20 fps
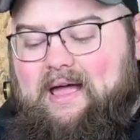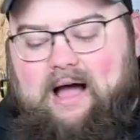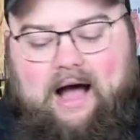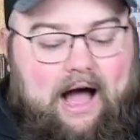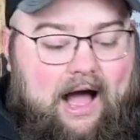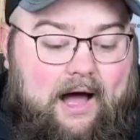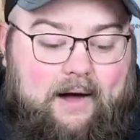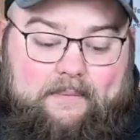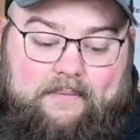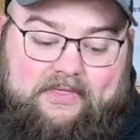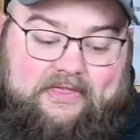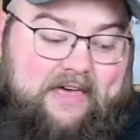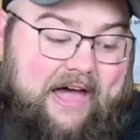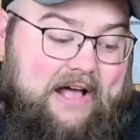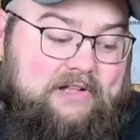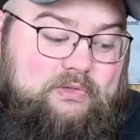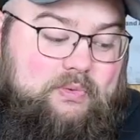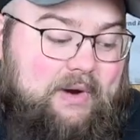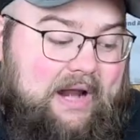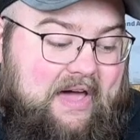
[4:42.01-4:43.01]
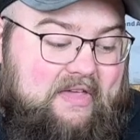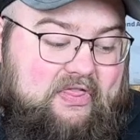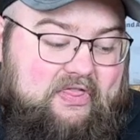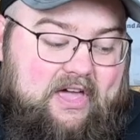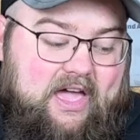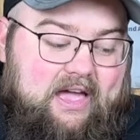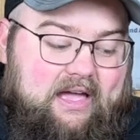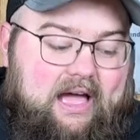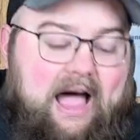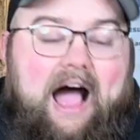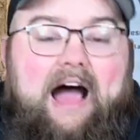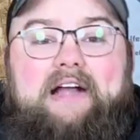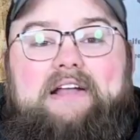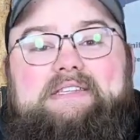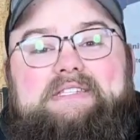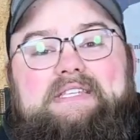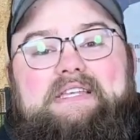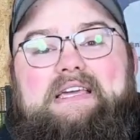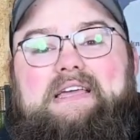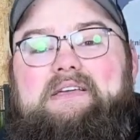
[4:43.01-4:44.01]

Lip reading: That's what I think. Honestly,